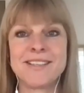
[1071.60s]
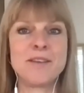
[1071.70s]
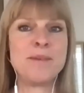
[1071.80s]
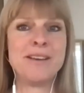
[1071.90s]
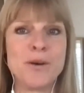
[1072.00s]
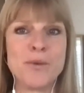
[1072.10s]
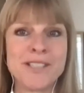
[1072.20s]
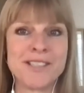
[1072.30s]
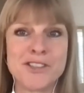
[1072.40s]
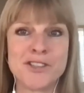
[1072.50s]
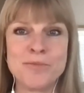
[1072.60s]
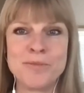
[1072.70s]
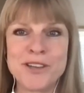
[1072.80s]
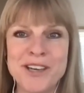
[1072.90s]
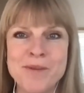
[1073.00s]
Give me what's the soup
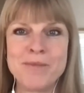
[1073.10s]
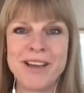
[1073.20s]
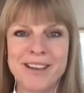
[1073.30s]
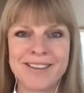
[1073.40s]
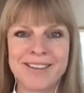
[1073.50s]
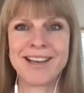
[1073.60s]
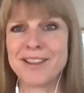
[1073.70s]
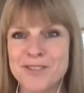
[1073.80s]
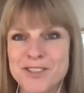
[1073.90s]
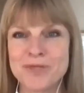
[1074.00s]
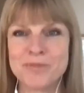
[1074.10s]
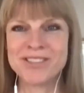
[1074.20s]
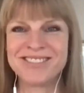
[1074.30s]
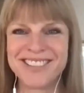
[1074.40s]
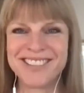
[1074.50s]
you're going to be making? I love soups.